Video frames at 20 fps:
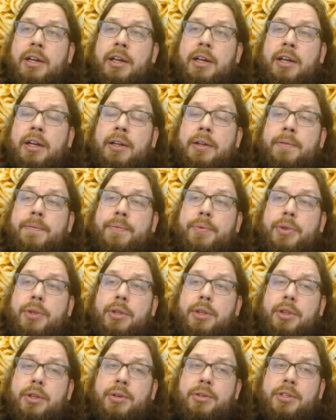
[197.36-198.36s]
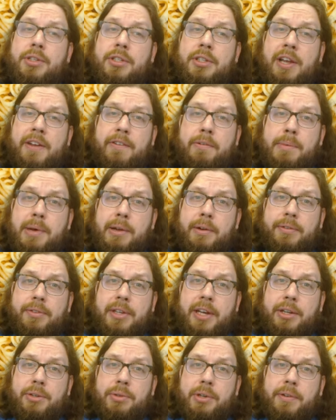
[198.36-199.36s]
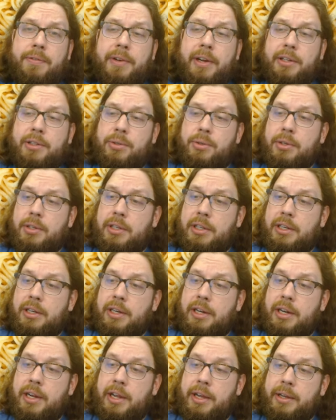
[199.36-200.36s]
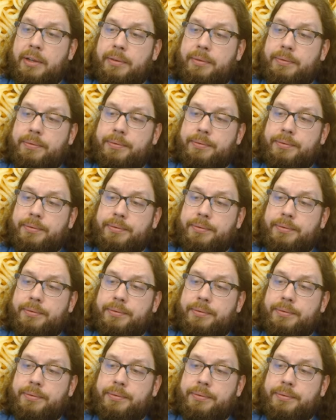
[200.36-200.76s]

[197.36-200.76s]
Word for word: uh, there's a safe amount of saturated fats you can eat in a day.